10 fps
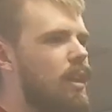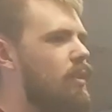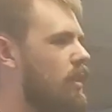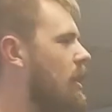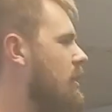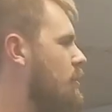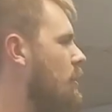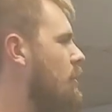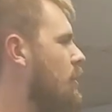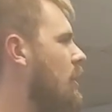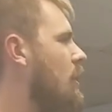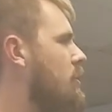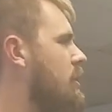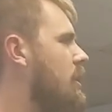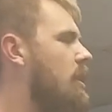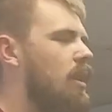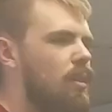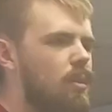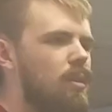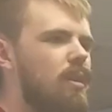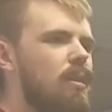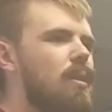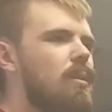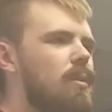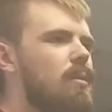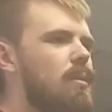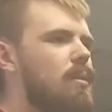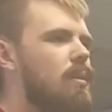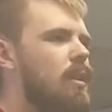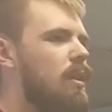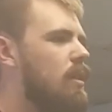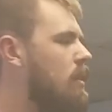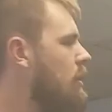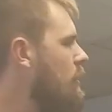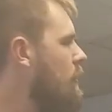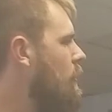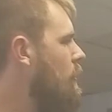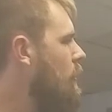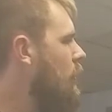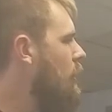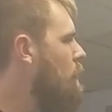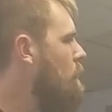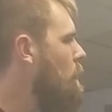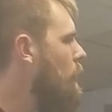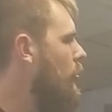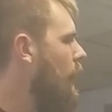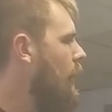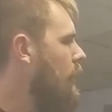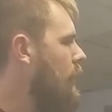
kind of a yeah, split between a hosted and then holding your own keys. Uh -huh.